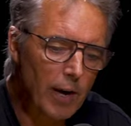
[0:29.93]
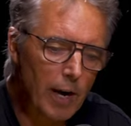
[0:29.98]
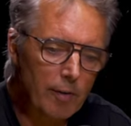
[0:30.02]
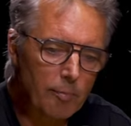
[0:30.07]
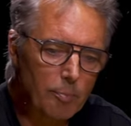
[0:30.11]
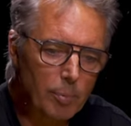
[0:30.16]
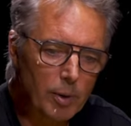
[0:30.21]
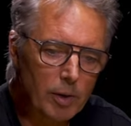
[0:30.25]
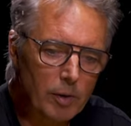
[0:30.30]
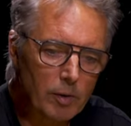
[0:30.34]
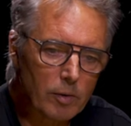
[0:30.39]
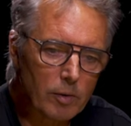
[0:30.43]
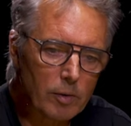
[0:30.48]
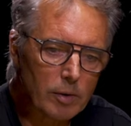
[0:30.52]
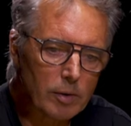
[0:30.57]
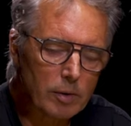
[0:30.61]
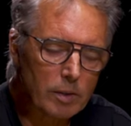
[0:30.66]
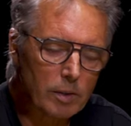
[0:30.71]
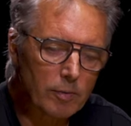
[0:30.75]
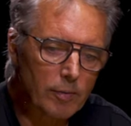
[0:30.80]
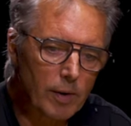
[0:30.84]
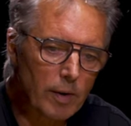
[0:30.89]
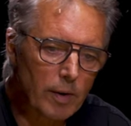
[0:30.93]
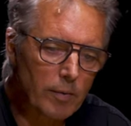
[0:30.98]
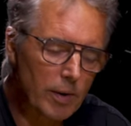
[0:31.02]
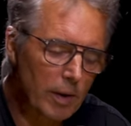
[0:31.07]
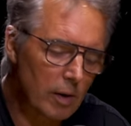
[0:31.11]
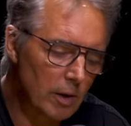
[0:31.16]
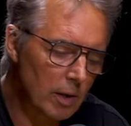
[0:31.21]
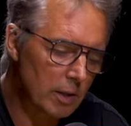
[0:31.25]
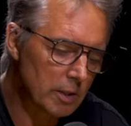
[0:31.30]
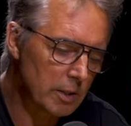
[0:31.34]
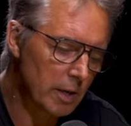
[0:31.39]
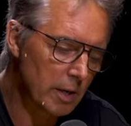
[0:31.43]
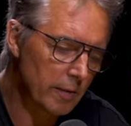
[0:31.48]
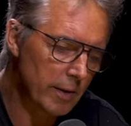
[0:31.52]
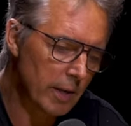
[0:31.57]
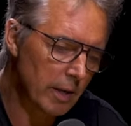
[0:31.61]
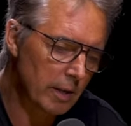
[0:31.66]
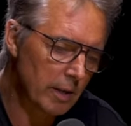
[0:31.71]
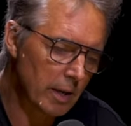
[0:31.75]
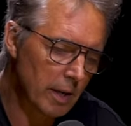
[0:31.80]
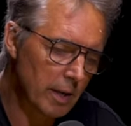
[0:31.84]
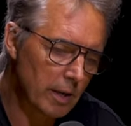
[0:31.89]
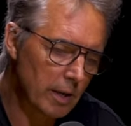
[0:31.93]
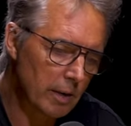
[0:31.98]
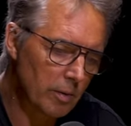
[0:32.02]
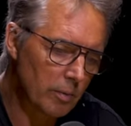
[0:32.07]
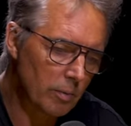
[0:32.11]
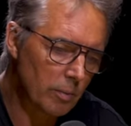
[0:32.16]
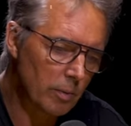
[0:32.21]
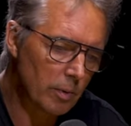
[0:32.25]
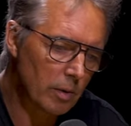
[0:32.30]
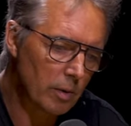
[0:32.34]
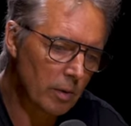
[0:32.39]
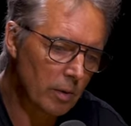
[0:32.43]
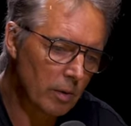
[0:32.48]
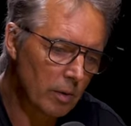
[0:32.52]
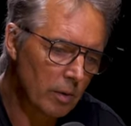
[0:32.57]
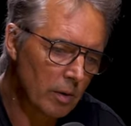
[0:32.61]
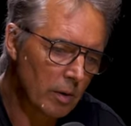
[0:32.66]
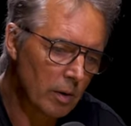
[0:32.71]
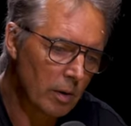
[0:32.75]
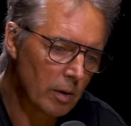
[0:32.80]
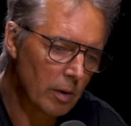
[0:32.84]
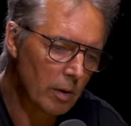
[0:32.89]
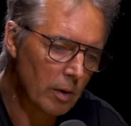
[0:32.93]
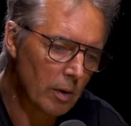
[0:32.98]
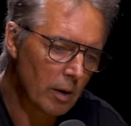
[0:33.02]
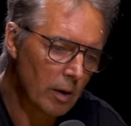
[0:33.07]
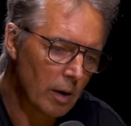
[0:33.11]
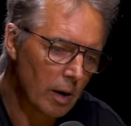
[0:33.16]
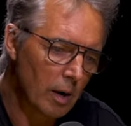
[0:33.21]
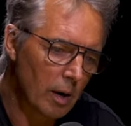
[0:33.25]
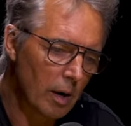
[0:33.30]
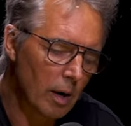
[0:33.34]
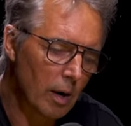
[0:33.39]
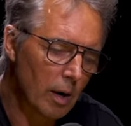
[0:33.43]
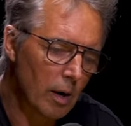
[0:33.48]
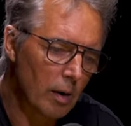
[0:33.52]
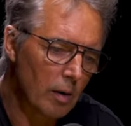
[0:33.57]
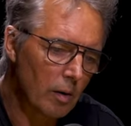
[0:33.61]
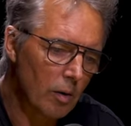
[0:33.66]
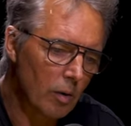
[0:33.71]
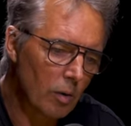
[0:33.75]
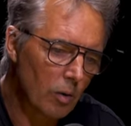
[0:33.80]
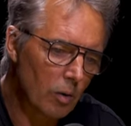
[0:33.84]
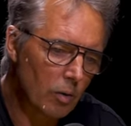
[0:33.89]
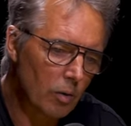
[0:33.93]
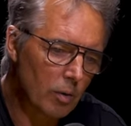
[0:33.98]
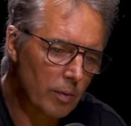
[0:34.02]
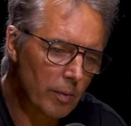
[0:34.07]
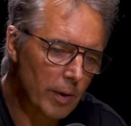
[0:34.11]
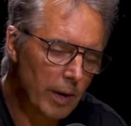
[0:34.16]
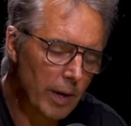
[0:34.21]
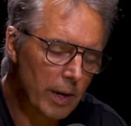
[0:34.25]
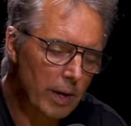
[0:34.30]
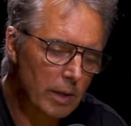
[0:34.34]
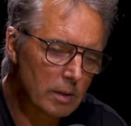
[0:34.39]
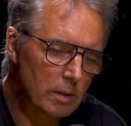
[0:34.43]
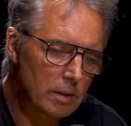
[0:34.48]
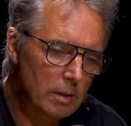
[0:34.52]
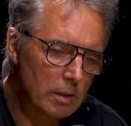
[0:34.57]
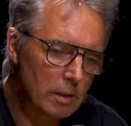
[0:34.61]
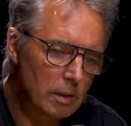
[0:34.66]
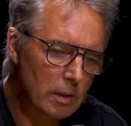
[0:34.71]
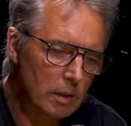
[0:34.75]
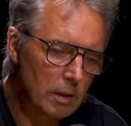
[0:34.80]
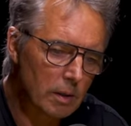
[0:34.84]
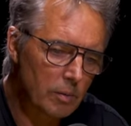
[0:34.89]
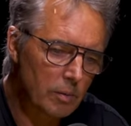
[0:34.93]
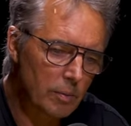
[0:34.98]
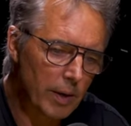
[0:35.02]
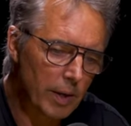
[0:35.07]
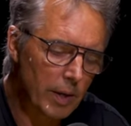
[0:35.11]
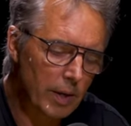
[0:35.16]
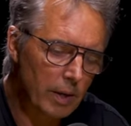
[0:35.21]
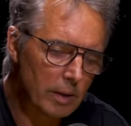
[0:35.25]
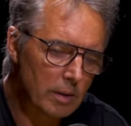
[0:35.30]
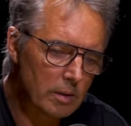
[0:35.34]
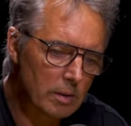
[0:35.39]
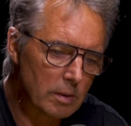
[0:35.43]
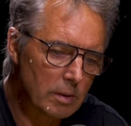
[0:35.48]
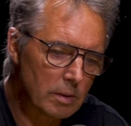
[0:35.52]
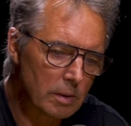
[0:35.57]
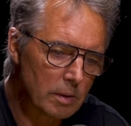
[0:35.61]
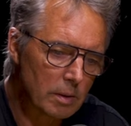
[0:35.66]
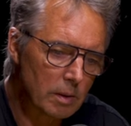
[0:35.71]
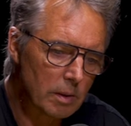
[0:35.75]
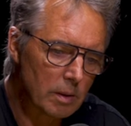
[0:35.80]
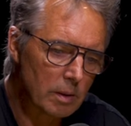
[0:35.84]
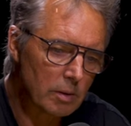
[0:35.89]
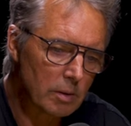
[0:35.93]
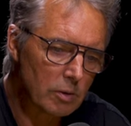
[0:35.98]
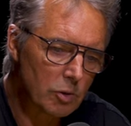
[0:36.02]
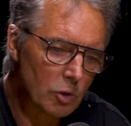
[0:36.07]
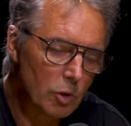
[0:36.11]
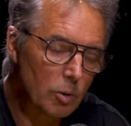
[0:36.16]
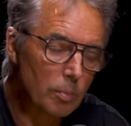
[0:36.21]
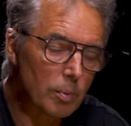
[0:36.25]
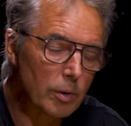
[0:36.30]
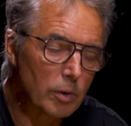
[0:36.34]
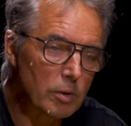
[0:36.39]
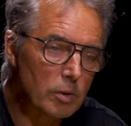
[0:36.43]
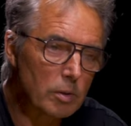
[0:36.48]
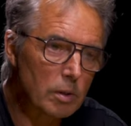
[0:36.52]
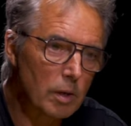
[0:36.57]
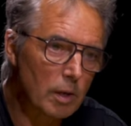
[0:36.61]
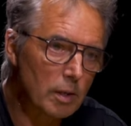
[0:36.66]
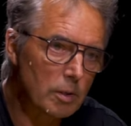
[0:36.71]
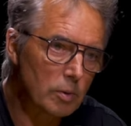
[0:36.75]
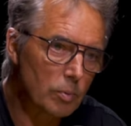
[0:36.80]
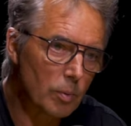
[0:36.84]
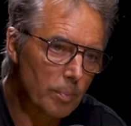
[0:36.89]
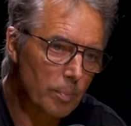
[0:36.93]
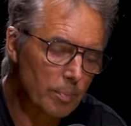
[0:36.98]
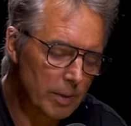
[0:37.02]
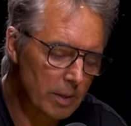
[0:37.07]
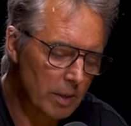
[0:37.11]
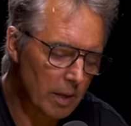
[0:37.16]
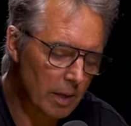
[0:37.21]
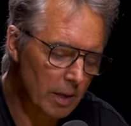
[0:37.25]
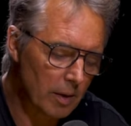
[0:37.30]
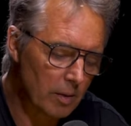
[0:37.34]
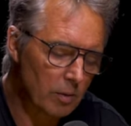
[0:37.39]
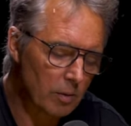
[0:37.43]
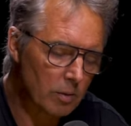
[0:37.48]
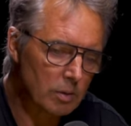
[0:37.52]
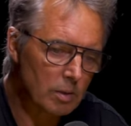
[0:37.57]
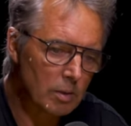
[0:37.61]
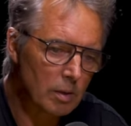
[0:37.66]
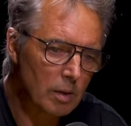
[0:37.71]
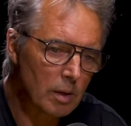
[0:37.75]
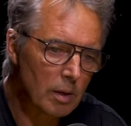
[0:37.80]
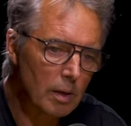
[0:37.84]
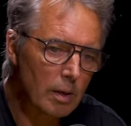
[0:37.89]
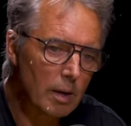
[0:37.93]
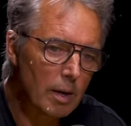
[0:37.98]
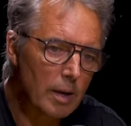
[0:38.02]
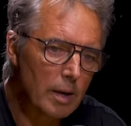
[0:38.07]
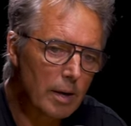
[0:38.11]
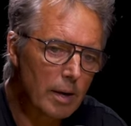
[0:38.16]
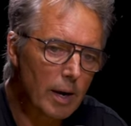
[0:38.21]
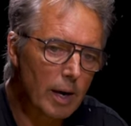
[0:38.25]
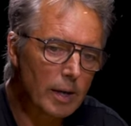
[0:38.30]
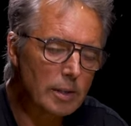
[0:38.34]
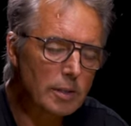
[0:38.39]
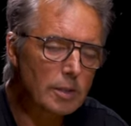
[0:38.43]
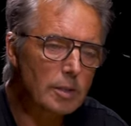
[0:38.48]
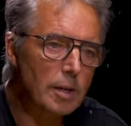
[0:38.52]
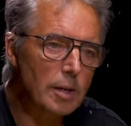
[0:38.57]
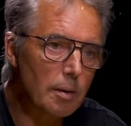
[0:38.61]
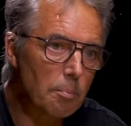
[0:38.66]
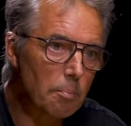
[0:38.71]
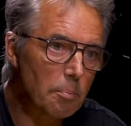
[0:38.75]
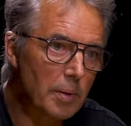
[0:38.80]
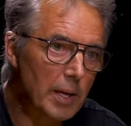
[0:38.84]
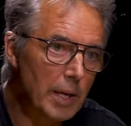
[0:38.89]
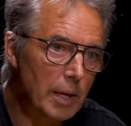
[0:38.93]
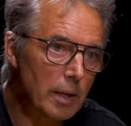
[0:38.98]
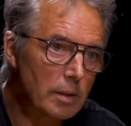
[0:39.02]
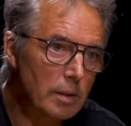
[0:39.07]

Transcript: The 5 pillars of every longevity diet in the world are whole grains, greens, tubers like sweet potatoes, nuts and